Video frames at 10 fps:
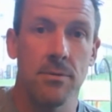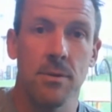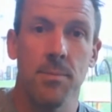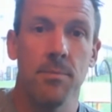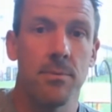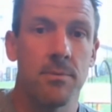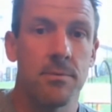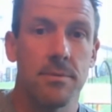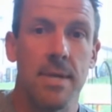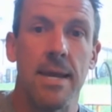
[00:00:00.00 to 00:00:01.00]
some people
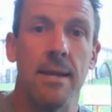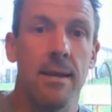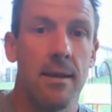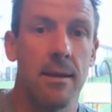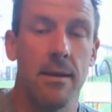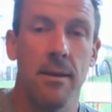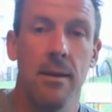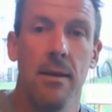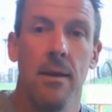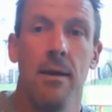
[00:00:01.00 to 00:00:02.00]
staying in
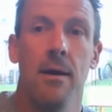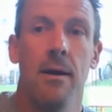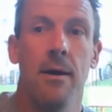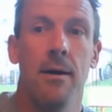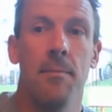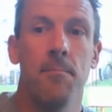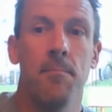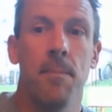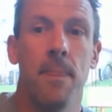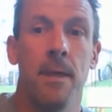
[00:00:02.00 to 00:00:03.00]

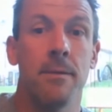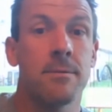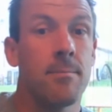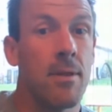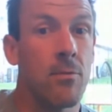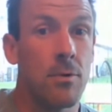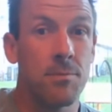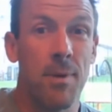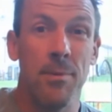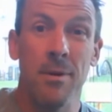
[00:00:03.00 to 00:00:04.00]
and some other
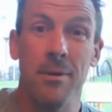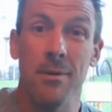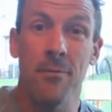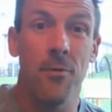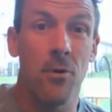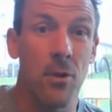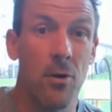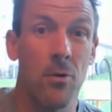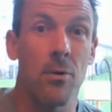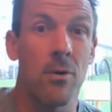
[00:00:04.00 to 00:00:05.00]
ones, maybe they're
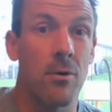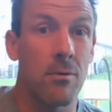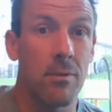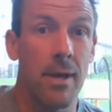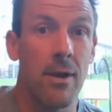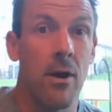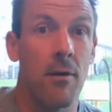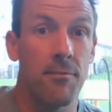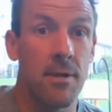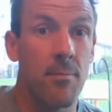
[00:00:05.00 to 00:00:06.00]
furloughed or laid
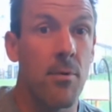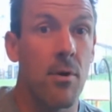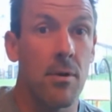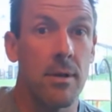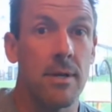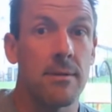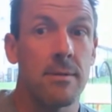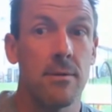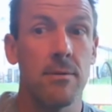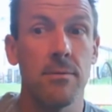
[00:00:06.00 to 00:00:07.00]
off temporarily
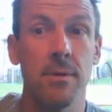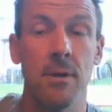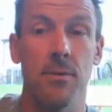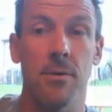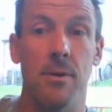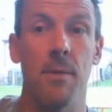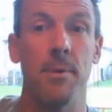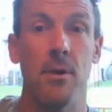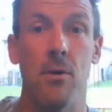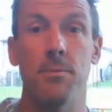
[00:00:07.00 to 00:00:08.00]
until, their
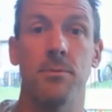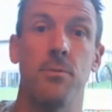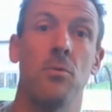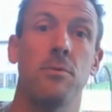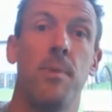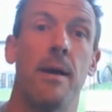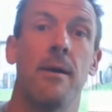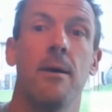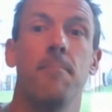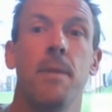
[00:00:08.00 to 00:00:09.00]
company opens the doors back
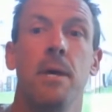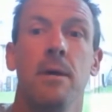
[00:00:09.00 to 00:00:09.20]
up.